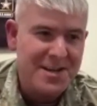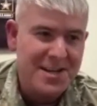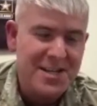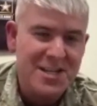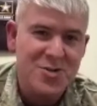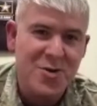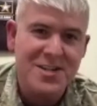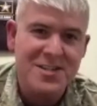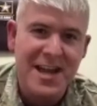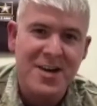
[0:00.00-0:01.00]
it's
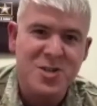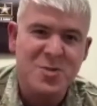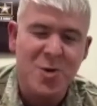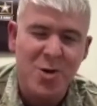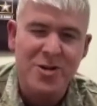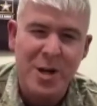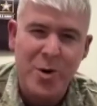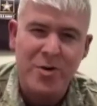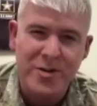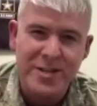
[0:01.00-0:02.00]
crazy how small the
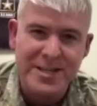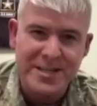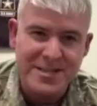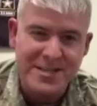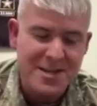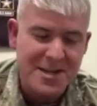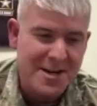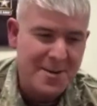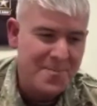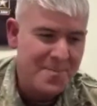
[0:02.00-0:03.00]
network really is.
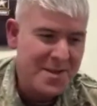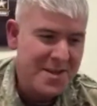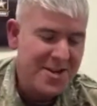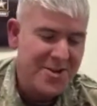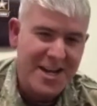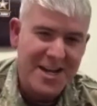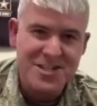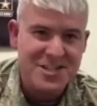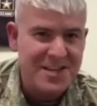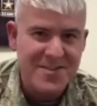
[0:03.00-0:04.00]
You know, kind of
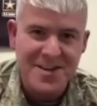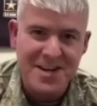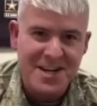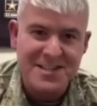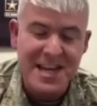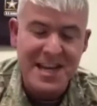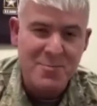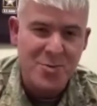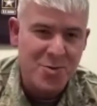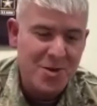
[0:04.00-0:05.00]
just to give you an
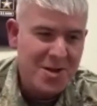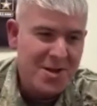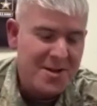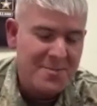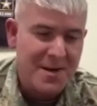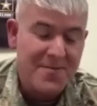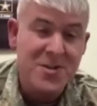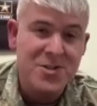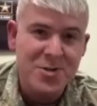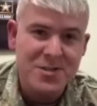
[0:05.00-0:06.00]
example, my
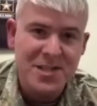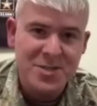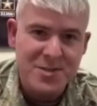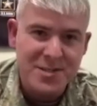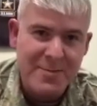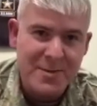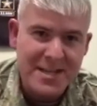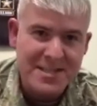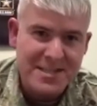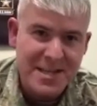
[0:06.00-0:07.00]
first duty station was Camp
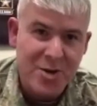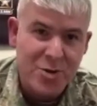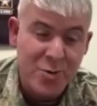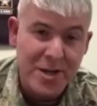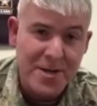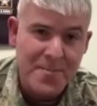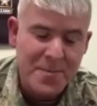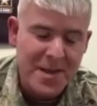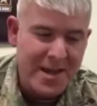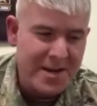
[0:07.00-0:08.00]
Casey, South Korea,
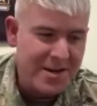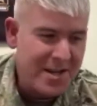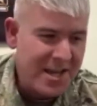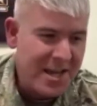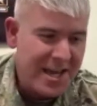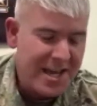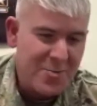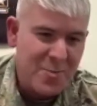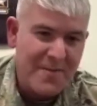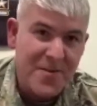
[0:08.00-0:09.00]
and in
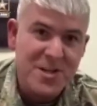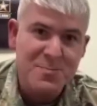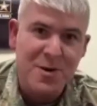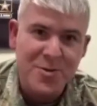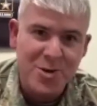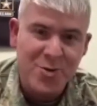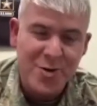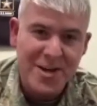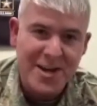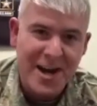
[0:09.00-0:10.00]
my first month in
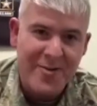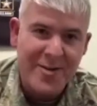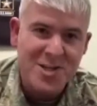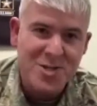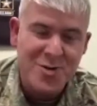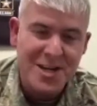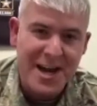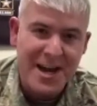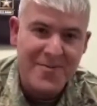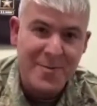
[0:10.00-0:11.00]
Korea, I ran into a
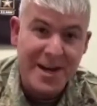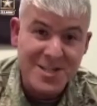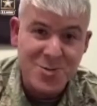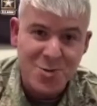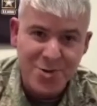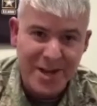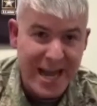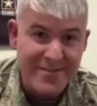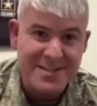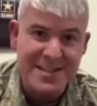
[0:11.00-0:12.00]
guy from high school that I
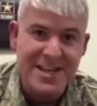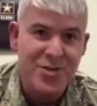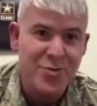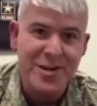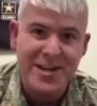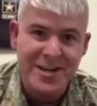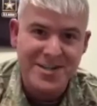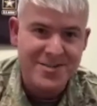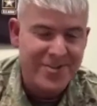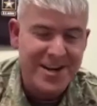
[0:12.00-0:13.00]
haven't seen in 3
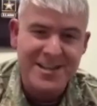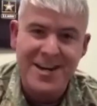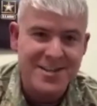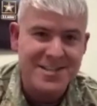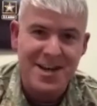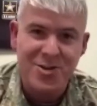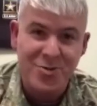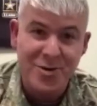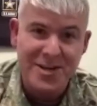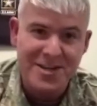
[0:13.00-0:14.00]
years, right there in South
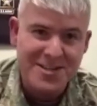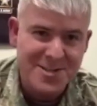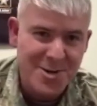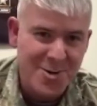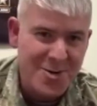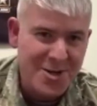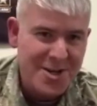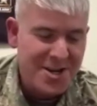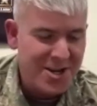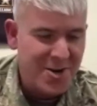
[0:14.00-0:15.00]
Korea. So,
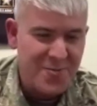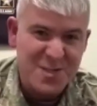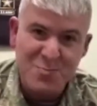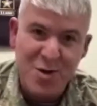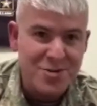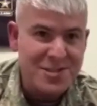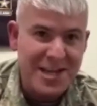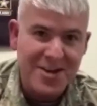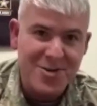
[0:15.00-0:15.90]
you know, from small town